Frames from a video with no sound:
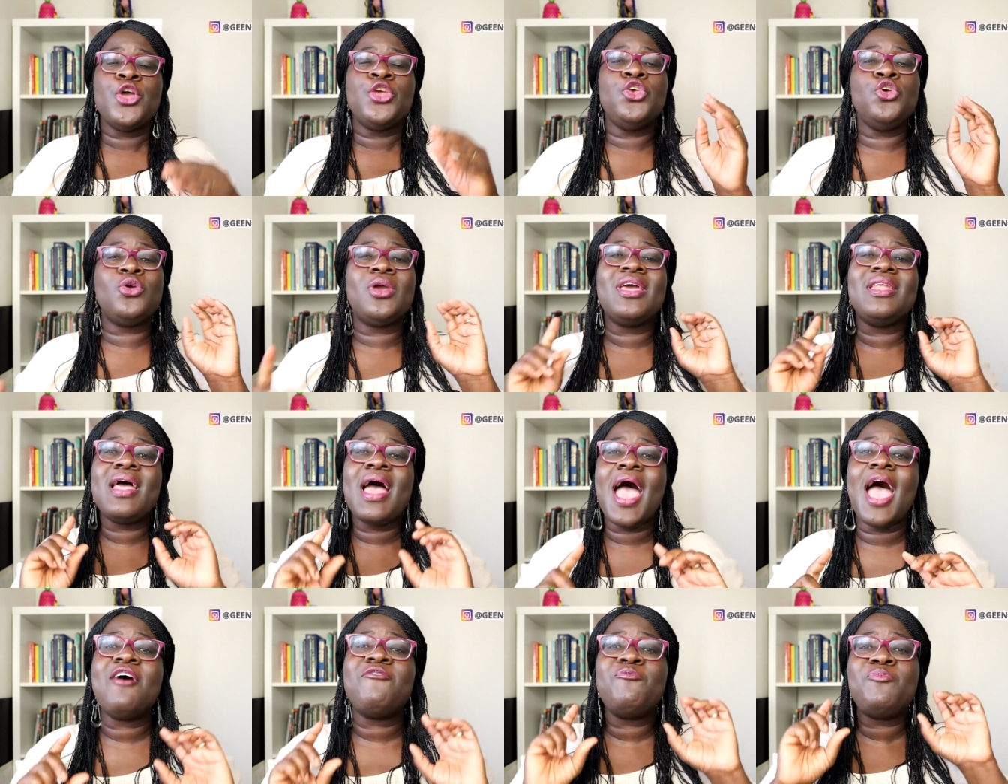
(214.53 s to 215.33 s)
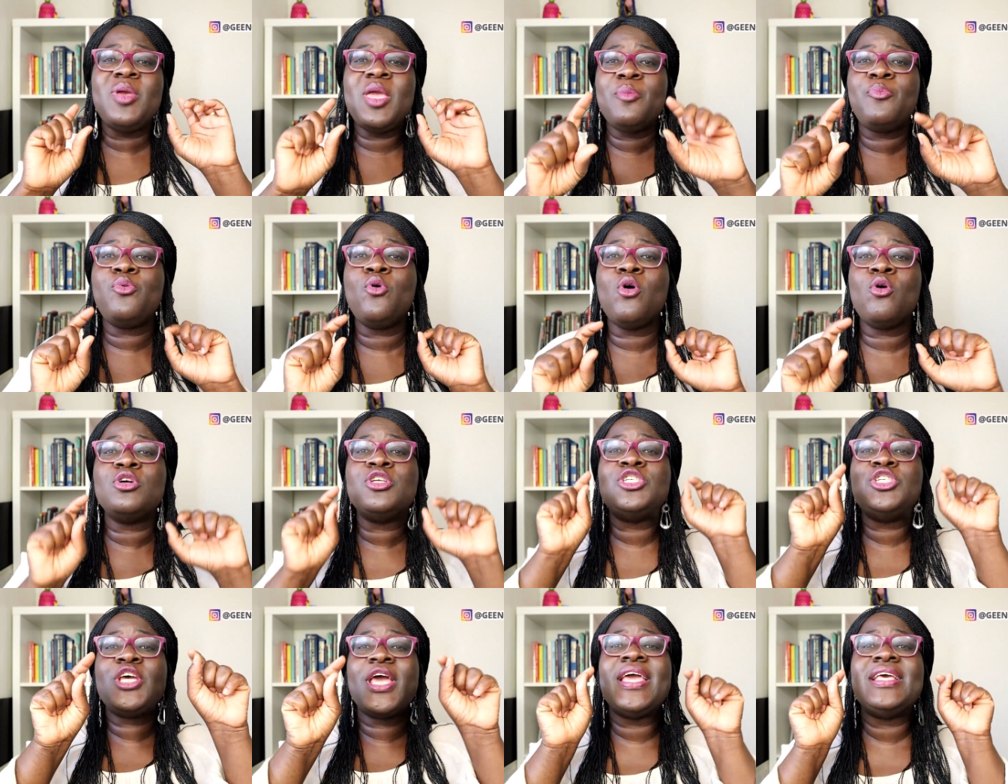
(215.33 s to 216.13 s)
you can have
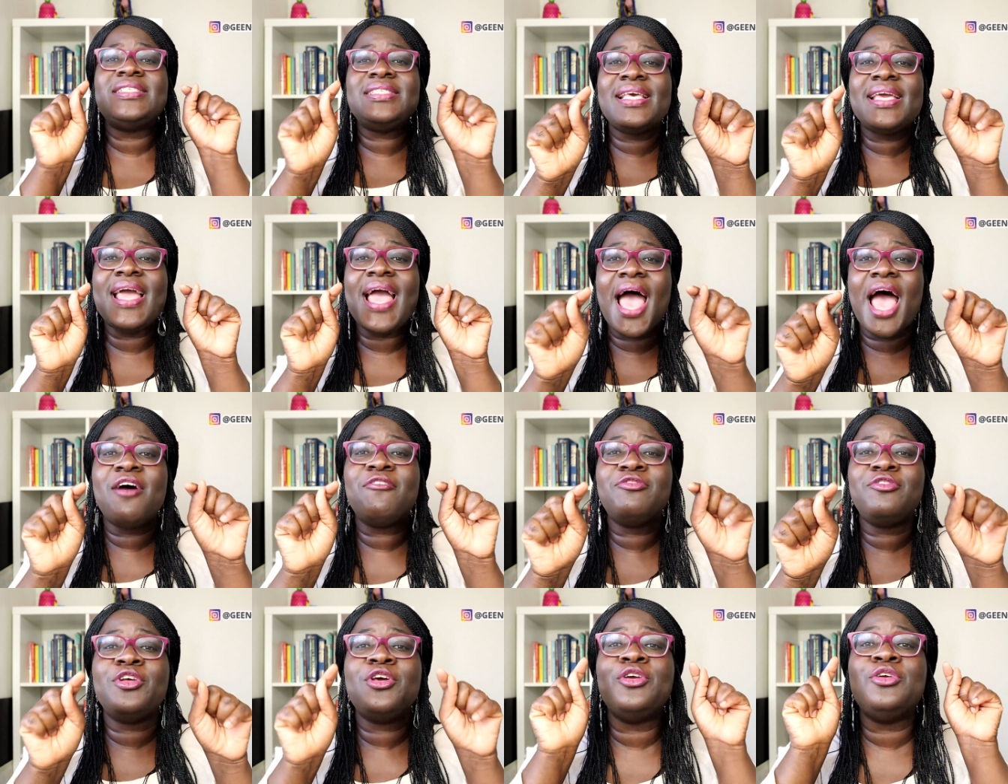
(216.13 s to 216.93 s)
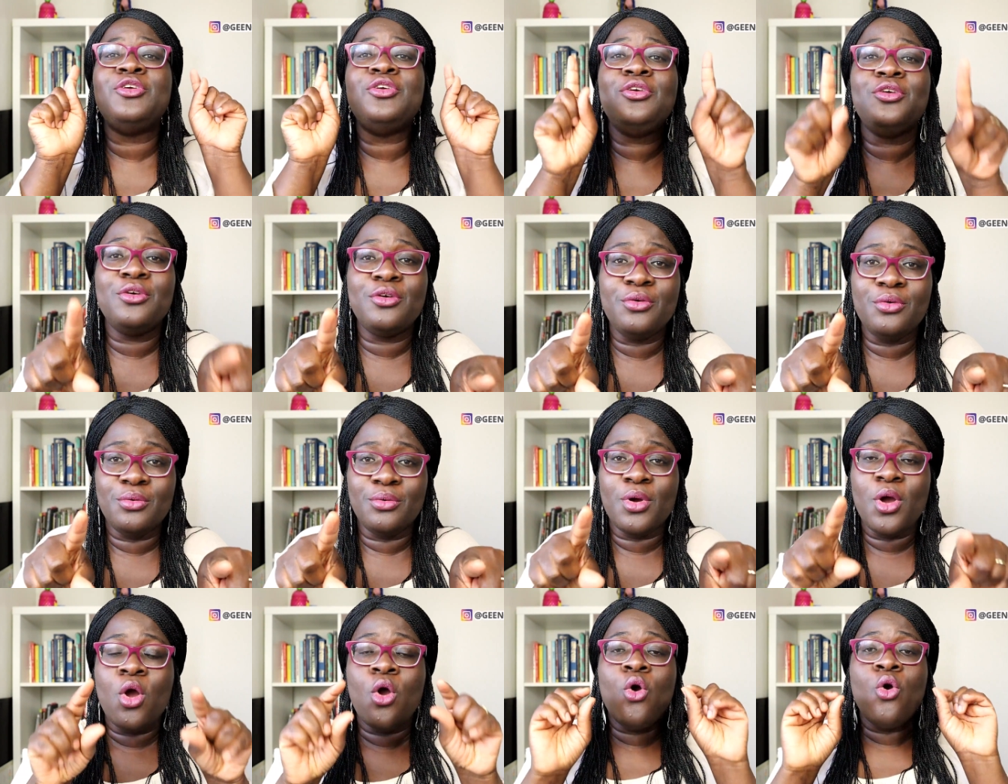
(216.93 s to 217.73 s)
people chasing after
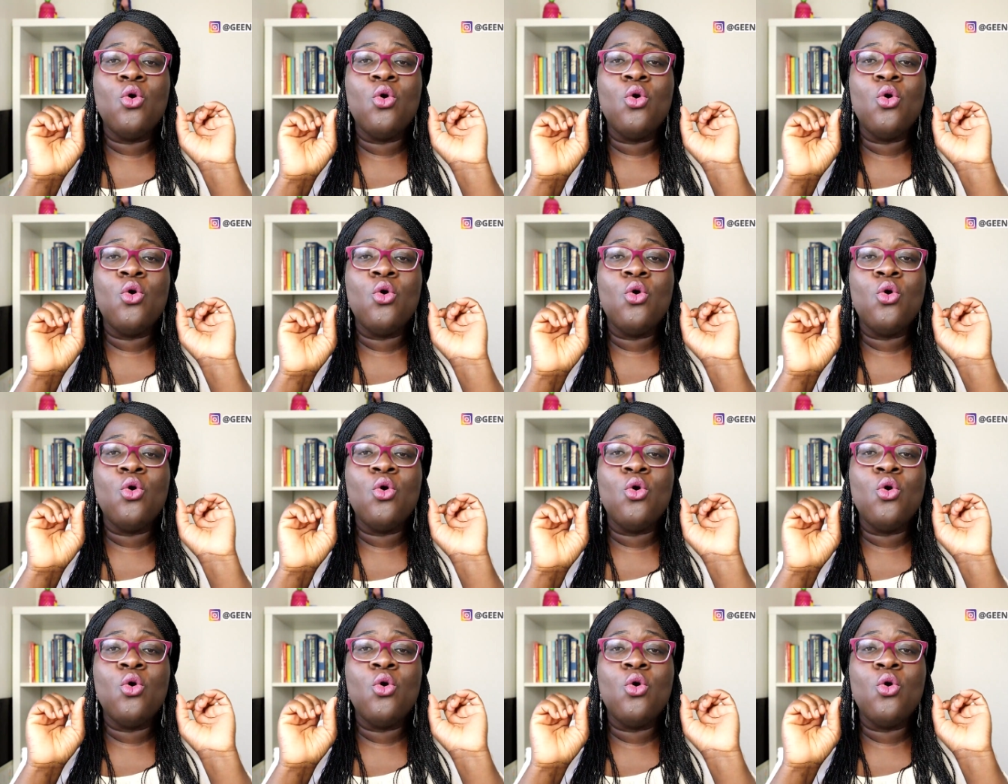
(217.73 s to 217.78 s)
you